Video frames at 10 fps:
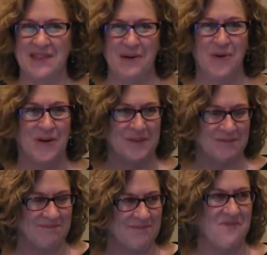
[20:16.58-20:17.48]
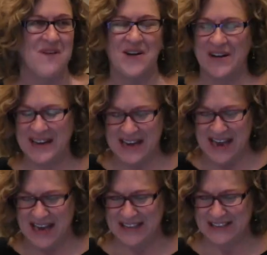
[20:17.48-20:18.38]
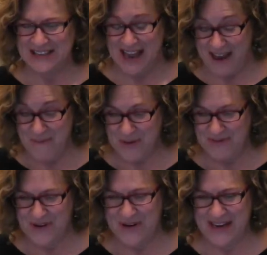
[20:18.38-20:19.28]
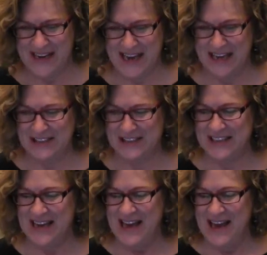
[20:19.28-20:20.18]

they were very engaged, have been very engaged.